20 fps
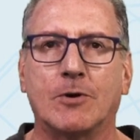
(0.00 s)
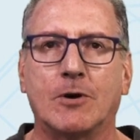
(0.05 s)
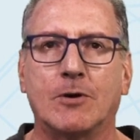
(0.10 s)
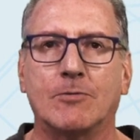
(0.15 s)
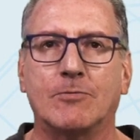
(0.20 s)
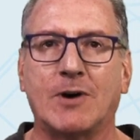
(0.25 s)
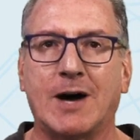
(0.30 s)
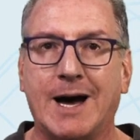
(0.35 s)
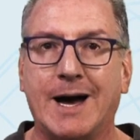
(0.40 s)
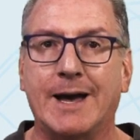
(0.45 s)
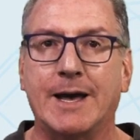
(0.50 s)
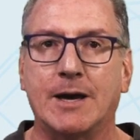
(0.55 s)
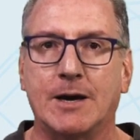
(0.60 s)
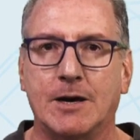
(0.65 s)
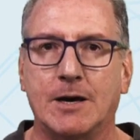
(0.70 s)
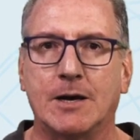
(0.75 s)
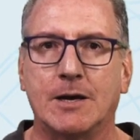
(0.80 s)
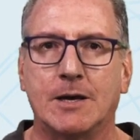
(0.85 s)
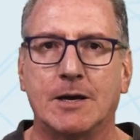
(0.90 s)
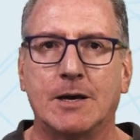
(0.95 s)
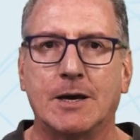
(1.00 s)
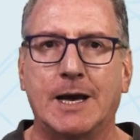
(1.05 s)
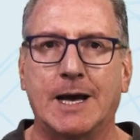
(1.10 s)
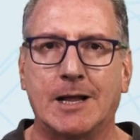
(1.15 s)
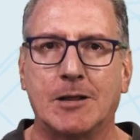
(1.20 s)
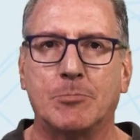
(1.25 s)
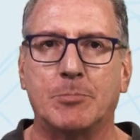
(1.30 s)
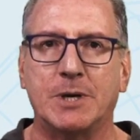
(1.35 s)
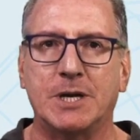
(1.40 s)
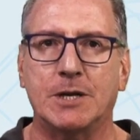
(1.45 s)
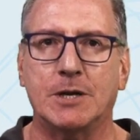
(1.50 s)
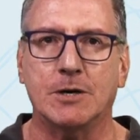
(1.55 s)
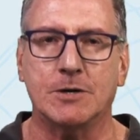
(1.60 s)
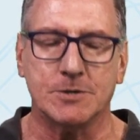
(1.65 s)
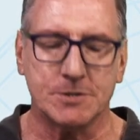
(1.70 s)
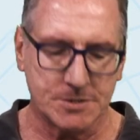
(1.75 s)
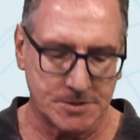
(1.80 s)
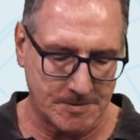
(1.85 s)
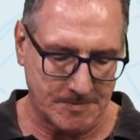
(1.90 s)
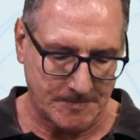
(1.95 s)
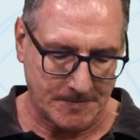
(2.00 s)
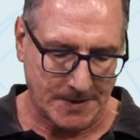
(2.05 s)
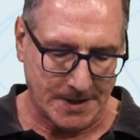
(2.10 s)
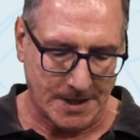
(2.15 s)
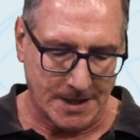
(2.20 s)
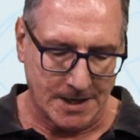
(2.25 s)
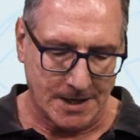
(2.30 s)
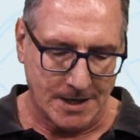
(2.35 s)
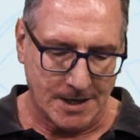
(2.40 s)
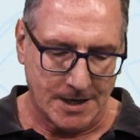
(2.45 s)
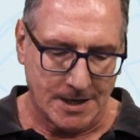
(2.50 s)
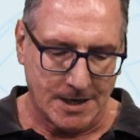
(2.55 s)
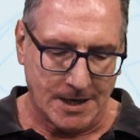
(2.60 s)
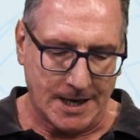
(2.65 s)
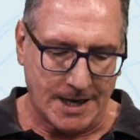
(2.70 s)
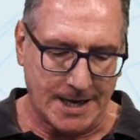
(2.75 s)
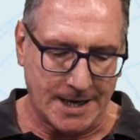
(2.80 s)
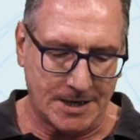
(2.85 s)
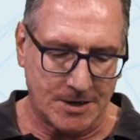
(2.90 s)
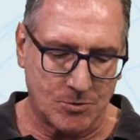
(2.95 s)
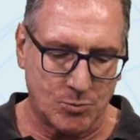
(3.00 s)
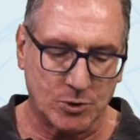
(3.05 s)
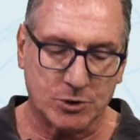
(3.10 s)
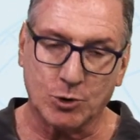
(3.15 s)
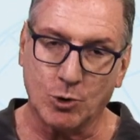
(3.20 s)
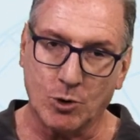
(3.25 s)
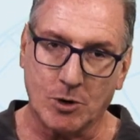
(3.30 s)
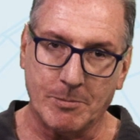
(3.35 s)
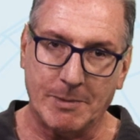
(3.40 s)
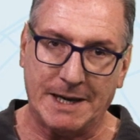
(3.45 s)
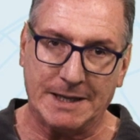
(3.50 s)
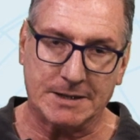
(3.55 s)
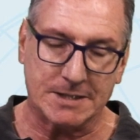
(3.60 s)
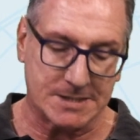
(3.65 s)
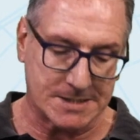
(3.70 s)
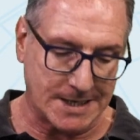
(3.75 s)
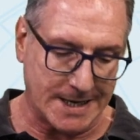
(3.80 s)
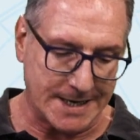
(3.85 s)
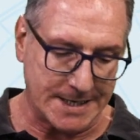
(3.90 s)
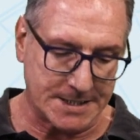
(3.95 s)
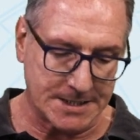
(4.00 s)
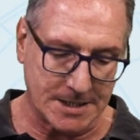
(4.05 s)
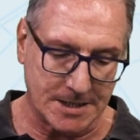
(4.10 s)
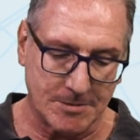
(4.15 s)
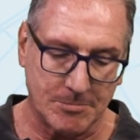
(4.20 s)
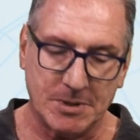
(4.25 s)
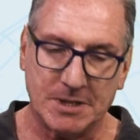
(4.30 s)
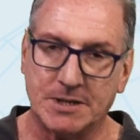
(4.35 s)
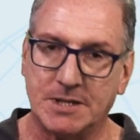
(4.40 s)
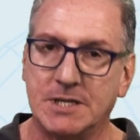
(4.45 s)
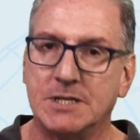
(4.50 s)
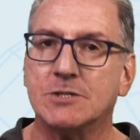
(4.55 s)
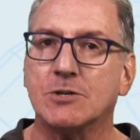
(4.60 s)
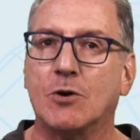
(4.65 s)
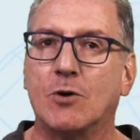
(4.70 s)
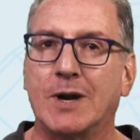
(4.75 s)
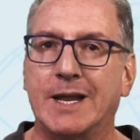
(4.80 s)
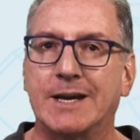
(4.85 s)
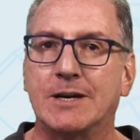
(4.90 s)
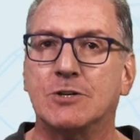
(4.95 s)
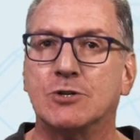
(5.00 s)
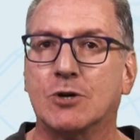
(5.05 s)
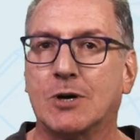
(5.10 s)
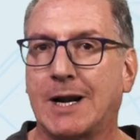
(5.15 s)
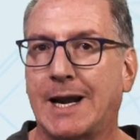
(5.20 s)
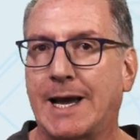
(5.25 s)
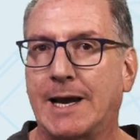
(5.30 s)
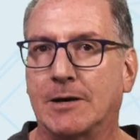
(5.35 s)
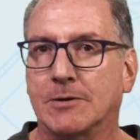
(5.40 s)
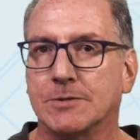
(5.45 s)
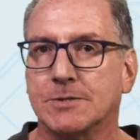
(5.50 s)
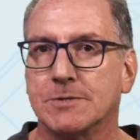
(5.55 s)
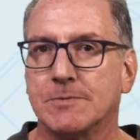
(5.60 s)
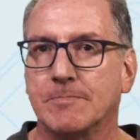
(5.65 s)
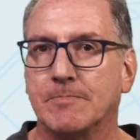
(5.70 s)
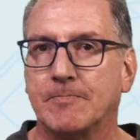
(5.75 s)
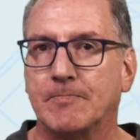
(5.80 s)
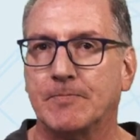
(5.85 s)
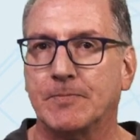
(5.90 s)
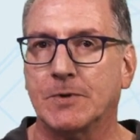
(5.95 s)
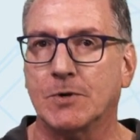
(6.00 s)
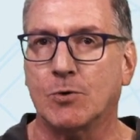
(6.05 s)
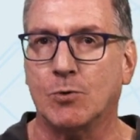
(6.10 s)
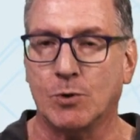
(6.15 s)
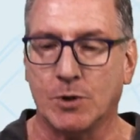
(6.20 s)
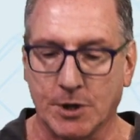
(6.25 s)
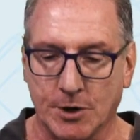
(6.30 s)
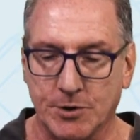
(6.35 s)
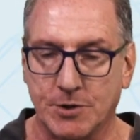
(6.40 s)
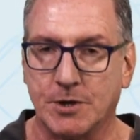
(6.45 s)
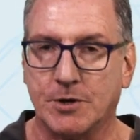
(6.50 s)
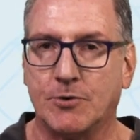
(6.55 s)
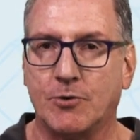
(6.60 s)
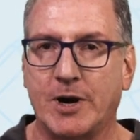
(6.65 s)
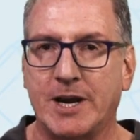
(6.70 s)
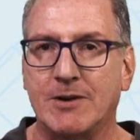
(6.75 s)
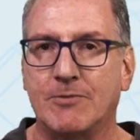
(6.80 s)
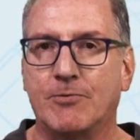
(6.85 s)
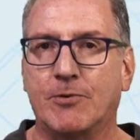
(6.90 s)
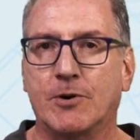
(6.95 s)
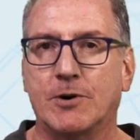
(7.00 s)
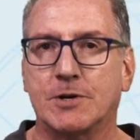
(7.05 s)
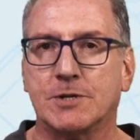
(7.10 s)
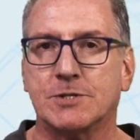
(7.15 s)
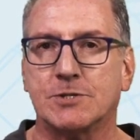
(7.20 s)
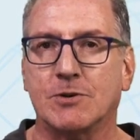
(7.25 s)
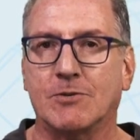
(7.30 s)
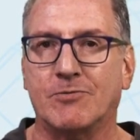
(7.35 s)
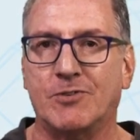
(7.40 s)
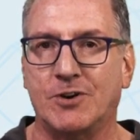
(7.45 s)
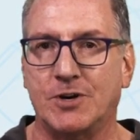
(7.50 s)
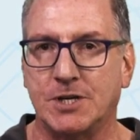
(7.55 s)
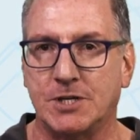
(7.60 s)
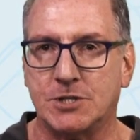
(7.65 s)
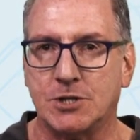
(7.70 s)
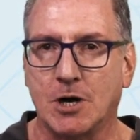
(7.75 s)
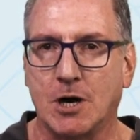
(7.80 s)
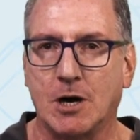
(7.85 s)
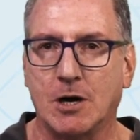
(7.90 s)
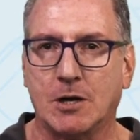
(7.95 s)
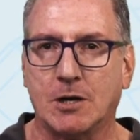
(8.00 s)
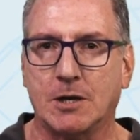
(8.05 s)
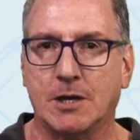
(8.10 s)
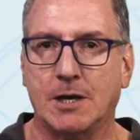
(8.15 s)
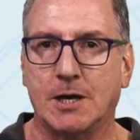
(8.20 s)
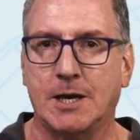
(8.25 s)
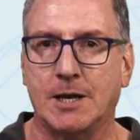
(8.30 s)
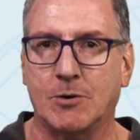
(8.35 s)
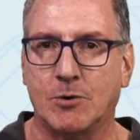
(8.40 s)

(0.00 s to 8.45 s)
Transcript: higher albedos. And we'll talk about this later, but these are related to clouds. Although the rainforests are very dark and